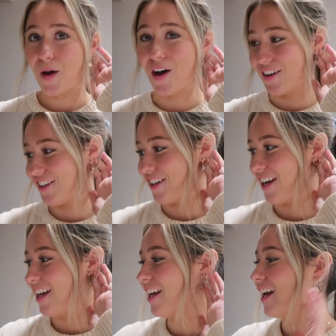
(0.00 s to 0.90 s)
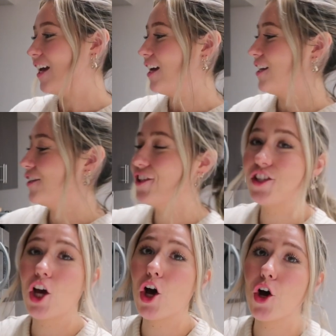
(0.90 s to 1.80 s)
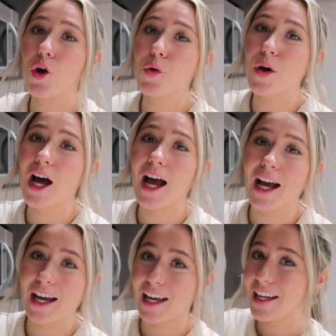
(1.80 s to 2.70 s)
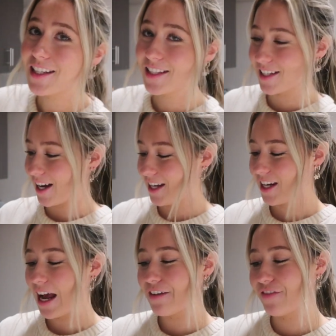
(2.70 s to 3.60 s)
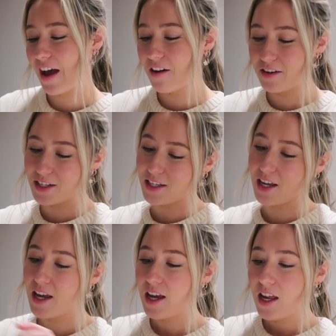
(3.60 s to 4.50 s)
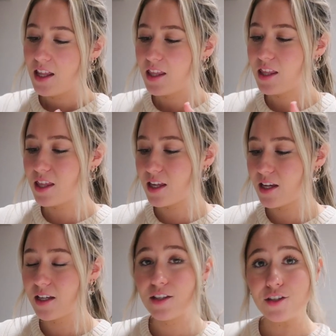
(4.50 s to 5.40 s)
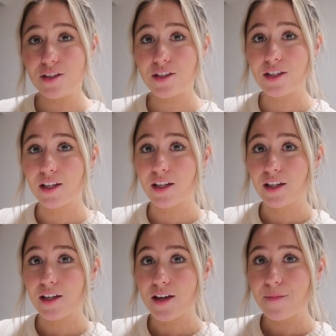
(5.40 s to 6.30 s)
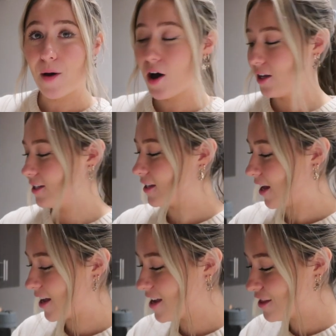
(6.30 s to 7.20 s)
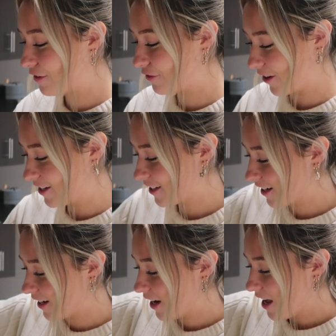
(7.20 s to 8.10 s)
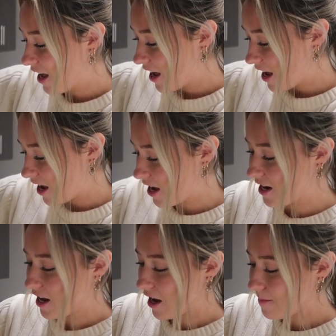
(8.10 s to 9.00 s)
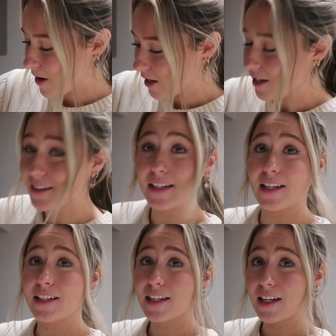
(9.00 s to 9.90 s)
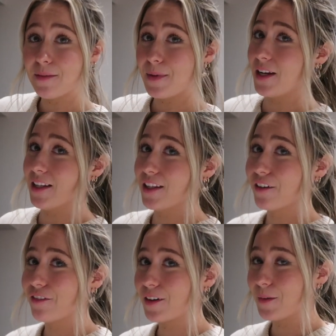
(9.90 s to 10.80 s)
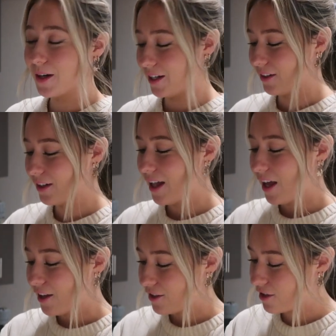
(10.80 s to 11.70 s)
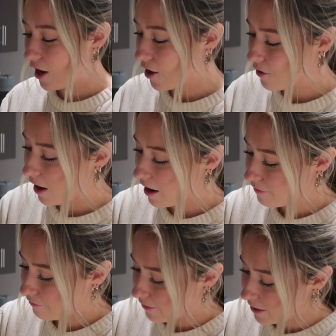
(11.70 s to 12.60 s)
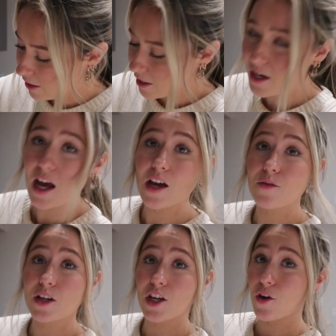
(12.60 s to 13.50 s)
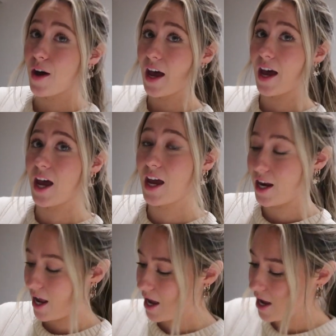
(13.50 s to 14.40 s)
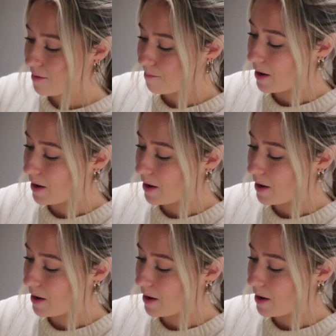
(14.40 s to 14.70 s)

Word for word: hungry. So I decided, I found this pasta in the freezer and I'm not gonna lie, it's kind of been in there for a while. So I figured I would go ahead and